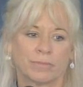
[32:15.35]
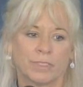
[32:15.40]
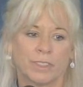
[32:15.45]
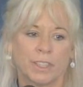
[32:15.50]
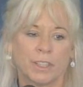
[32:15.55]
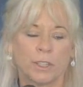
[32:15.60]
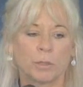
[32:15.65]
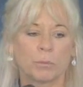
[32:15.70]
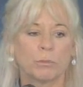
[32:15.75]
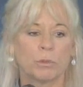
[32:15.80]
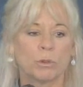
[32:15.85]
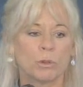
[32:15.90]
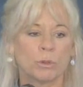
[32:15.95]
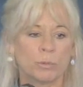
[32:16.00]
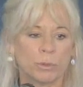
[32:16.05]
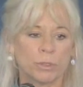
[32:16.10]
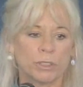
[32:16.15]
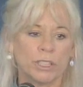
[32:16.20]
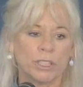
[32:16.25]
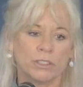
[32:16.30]
the more
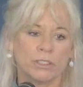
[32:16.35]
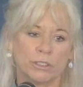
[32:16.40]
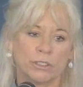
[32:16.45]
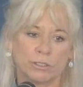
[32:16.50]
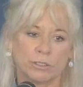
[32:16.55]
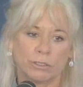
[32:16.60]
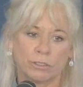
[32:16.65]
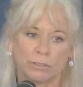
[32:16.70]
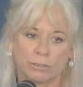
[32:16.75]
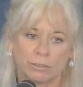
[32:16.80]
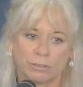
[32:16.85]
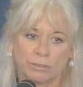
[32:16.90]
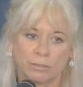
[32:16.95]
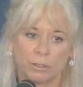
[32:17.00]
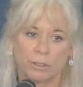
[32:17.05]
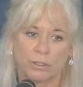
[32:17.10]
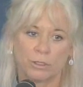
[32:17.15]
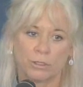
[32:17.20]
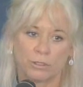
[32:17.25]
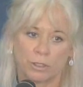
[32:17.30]
potential
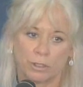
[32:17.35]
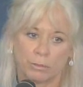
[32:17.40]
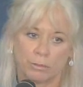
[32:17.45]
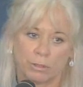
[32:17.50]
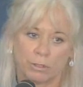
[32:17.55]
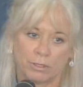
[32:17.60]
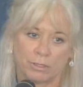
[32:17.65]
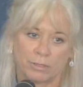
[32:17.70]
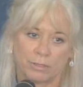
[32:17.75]
for the trouble.